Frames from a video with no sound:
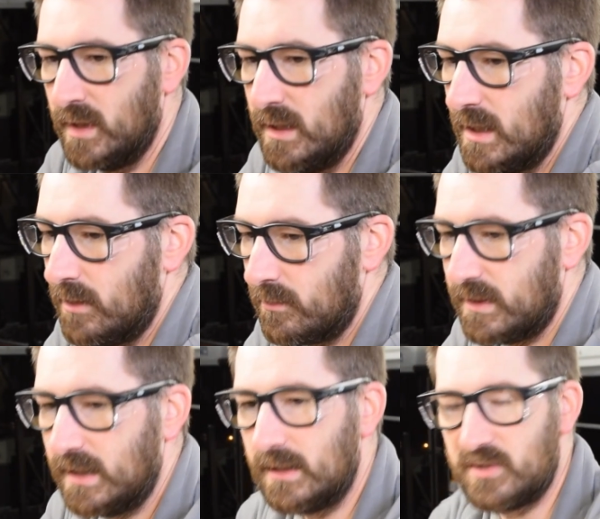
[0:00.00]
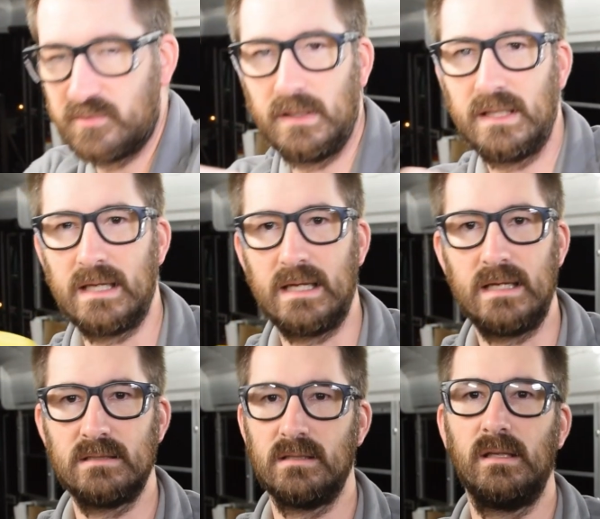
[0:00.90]
the other thing that's really
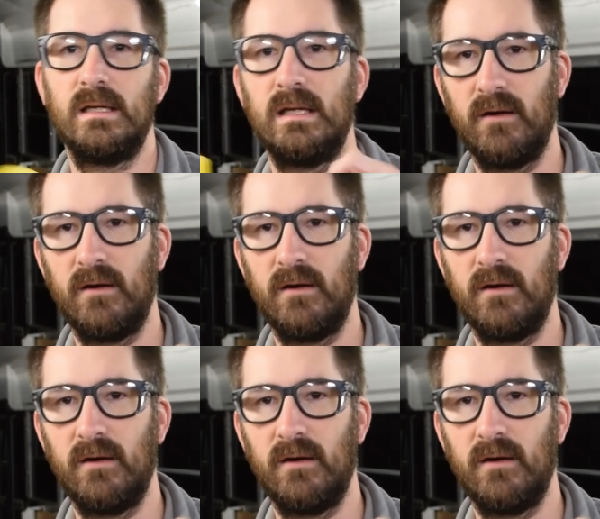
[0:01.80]
easily